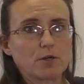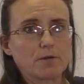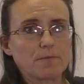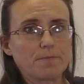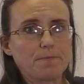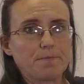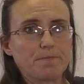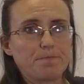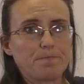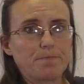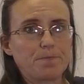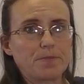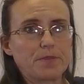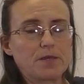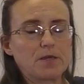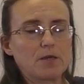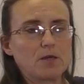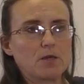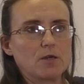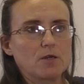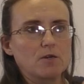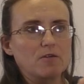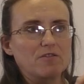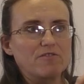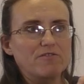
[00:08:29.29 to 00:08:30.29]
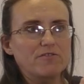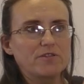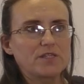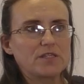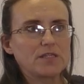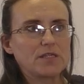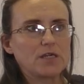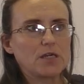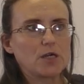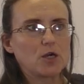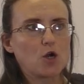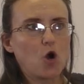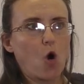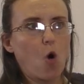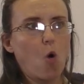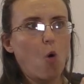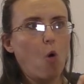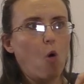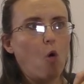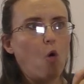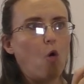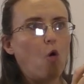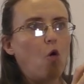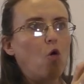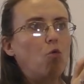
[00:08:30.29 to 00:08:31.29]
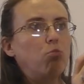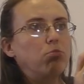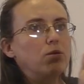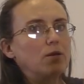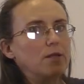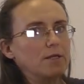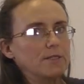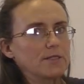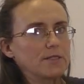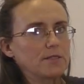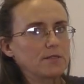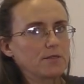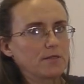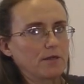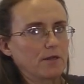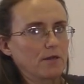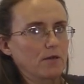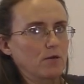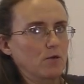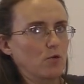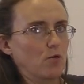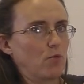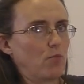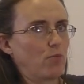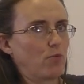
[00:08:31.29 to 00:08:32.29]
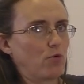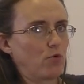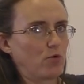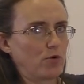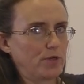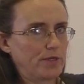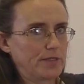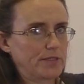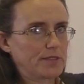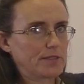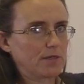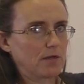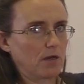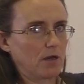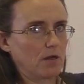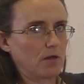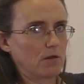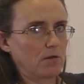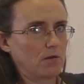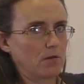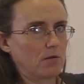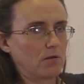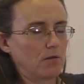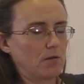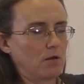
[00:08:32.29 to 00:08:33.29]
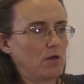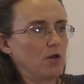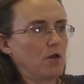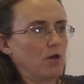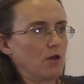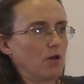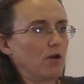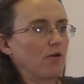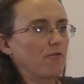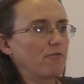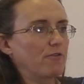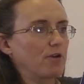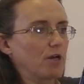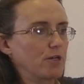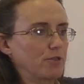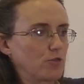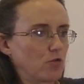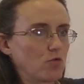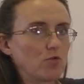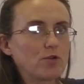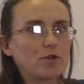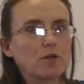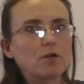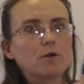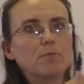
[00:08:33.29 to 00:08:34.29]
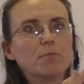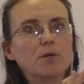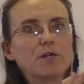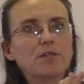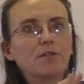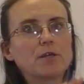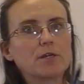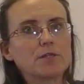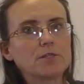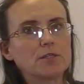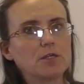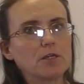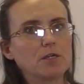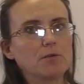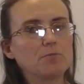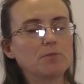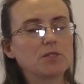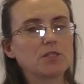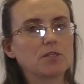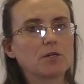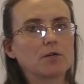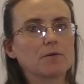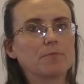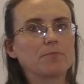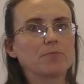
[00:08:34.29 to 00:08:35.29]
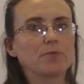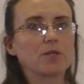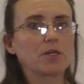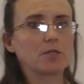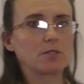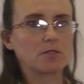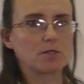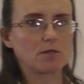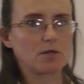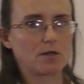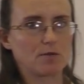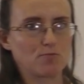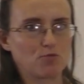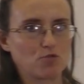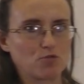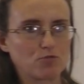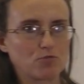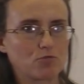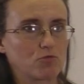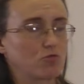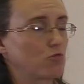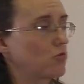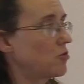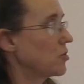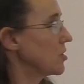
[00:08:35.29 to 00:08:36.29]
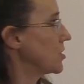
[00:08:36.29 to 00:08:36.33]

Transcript: We can have a fairly large number of them. To optimize our energy and